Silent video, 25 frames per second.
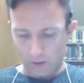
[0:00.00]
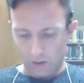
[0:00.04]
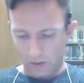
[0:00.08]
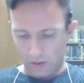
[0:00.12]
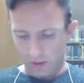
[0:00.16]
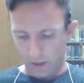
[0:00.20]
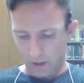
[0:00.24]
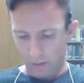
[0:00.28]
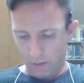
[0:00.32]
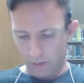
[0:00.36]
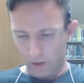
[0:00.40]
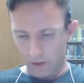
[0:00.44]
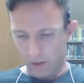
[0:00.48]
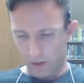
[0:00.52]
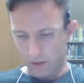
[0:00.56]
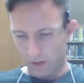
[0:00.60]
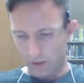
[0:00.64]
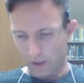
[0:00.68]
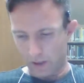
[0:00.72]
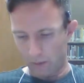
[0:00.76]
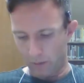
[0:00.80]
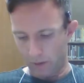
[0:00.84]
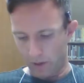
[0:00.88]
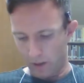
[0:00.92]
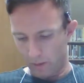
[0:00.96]

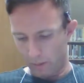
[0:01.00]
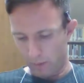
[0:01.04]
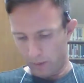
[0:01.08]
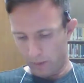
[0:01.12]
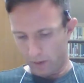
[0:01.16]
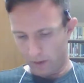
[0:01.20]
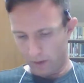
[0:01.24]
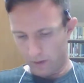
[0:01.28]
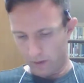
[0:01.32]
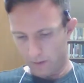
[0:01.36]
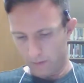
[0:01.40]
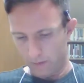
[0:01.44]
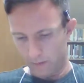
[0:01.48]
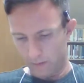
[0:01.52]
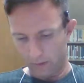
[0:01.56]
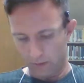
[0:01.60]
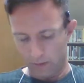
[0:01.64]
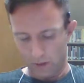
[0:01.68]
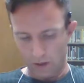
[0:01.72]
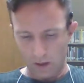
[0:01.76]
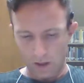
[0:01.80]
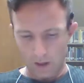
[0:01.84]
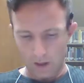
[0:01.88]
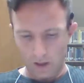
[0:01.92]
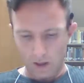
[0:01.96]
Summaries coming up here.
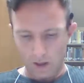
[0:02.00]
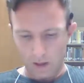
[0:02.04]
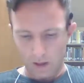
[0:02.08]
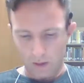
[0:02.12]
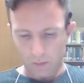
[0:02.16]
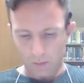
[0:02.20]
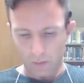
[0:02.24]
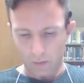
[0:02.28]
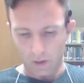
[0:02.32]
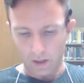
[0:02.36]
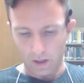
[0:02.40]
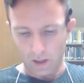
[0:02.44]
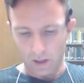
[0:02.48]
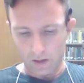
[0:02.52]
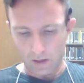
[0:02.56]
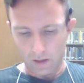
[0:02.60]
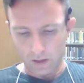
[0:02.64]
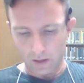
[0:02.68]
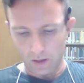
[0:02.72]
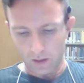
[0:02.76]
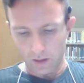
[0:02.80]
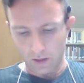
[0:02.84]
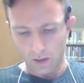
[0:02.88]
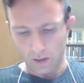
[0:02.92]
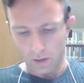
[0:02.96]
We got
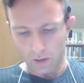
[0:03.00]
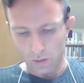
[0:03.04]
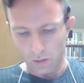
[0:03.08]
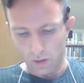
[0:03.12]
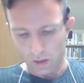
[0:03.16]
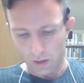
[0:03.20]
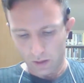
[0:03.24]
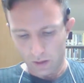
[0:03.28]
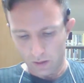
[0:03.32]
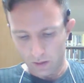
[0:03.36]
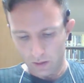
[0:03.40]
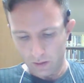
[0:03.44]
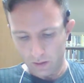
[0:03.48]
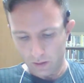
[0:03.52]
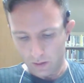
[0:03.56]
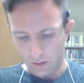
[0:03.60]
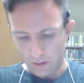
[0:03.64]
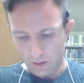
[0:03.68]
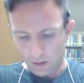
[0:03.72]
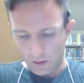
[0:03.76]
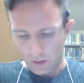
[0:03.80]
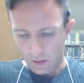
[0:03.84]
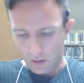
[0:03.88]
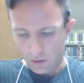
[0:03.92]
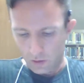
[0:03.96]
the
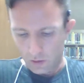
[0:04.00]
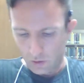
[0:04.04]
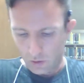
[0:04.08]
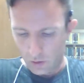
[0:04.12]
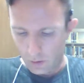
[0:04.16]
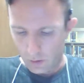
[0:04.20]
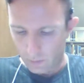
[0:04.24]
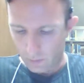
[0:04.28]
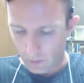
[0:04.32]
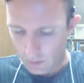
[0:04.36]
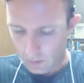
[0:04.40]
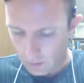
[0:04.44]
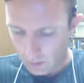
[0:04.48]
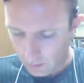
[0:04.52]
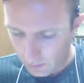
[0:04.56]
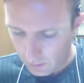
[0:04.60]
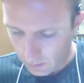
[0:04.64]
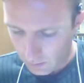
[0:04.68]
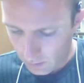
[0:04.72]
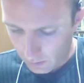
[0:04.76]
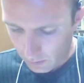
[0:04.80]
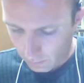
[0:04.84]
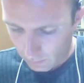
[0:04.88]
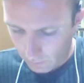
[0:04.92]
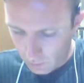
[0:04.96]
Gnutella servant
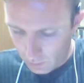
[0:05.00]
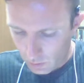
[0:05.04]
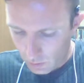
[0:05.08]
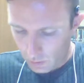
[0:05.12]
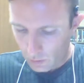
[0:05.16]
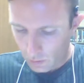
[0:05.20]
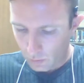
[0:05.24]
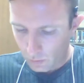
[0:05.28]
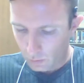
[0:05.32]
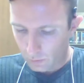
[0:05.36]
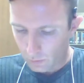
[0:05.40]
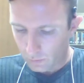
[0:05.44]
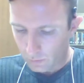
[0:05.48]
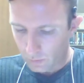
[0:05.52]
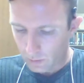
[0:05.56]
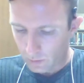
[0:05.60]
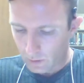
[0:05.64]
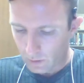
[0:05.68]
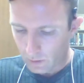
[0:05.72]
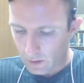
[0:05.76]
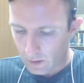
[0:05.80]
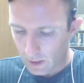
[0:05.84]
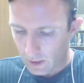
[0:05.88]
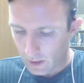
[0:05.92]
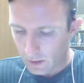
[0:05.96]
is an efficient tool
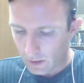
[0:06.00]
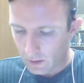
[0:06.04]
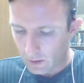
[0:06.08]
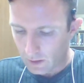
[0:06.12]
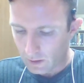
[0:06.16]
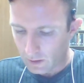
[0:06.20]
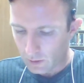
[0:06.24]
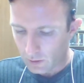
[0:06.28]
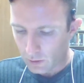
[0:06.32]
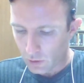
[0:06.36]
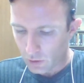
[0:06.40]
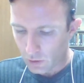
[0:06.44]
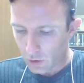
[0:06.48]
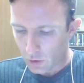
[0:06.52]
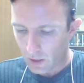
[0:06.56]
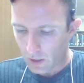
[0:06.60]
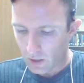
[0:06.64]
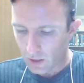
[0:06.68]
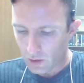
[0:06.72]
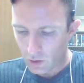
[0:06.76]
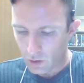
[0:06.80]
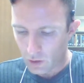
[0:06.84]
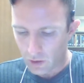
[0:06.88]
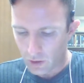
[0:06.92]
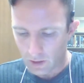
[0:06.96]
for data
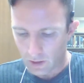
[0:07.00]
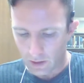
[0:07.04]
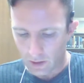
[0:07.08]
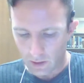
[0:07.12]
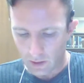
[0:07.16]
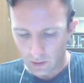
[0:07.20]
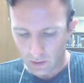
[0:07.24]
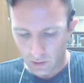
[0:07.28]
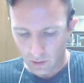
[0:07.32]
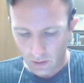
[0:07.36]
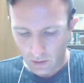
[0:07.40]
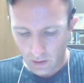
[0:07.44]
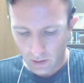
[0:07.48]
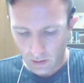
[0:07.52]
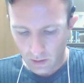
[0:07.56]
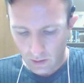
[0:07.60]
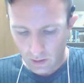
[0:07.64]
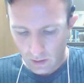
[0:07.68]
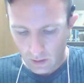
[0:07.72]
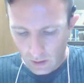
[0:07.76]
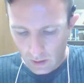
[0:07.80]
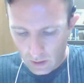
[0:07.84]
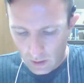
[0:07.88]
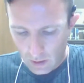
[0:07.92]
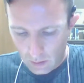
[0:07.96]
interchange in the
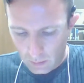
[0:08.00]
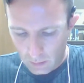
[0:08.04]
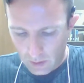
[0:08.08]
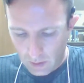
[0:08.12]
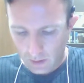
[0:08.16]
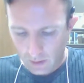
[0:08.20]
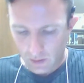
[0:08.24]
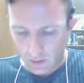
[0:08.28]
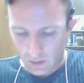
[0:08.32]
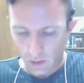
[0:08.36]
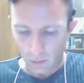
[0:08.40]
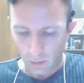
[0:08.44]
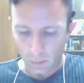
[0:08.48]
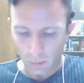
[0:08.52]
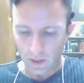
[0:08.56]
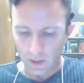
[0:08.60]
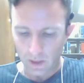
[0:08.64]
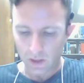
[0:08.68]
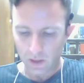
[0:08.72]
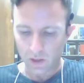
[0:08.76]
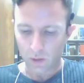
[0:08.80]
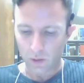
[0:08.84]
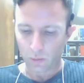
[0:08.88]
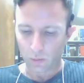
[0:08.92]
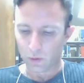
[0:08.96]
internet. Because it
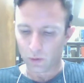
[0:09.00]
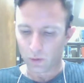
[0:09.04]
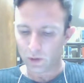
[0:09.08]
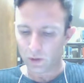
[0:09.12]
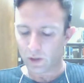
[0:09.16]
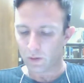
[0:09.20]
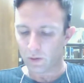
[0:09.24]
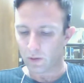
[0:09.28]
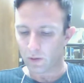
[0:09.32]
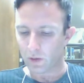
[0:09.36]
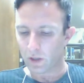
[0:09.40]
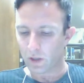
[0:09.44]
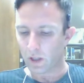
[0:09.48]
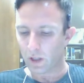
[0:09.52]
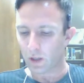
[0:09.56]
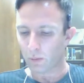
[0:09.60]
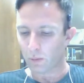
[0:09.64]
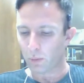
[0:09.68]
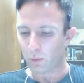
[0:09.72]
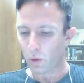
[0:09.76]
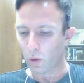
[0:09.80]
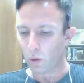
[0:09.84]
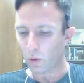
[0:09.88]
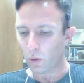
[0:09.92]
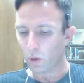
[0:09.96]
obeys the rules of the
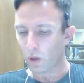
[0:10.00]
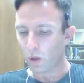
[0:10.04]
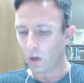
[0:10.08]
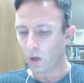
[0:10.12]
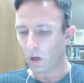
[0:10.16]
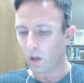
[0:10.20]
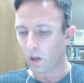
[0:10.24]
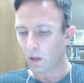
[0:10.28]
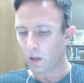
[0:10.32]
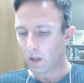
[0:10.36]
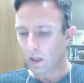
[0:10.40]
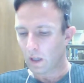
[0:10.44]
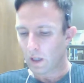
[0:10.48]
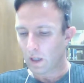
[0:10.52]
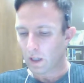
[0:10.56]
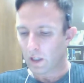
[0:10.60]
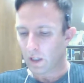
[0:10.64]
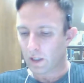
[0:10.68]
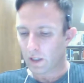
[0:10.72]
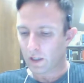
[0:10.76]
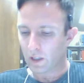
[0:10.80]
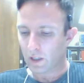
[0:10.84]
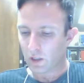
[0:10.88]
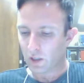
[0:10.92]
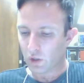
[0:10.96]
Gnutella protocol,
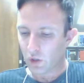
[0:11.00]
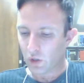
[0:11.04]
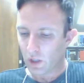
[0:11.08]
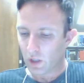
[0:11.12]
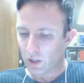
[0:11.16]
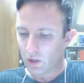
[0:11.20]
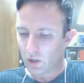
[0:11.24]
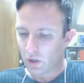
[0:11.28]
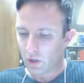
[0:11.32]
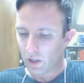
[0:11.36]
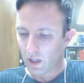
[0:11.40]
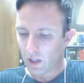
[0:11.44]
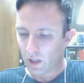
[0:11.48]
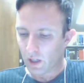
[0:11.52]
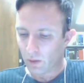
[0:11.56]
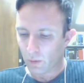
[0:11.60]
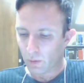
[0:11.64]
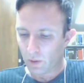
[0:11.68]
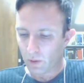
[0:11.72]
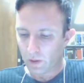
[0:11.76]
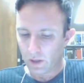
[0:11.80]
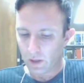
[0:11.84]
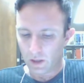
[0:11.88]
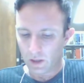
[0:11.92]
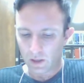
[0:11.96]
it can exchange data
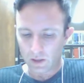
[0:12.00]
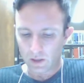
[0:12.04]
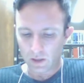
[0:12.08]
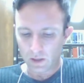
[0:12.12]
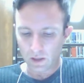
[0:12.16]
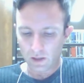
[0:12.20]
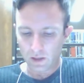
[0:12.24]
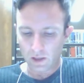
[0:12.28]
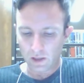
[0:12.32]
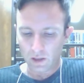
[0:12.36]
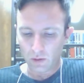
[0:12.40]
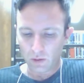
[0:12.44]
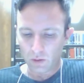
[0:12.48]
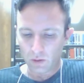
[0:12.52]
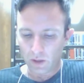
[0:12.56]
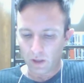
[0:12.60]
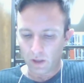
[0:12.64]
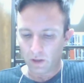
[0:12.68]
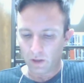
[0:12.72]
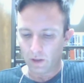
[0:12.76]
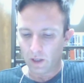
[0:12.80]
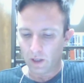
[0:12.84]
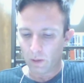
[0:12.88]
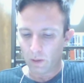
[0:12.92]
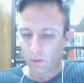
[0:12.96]
with the existing
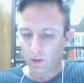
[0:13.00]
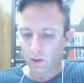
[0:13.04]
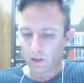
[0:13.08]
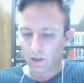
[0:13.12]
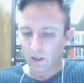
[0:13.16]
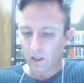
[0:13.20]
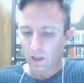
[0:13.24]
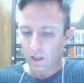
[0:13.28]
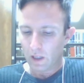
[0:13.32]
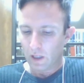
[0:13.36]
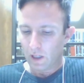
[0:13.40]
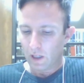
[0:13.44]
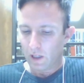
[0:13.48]
Gnutella network.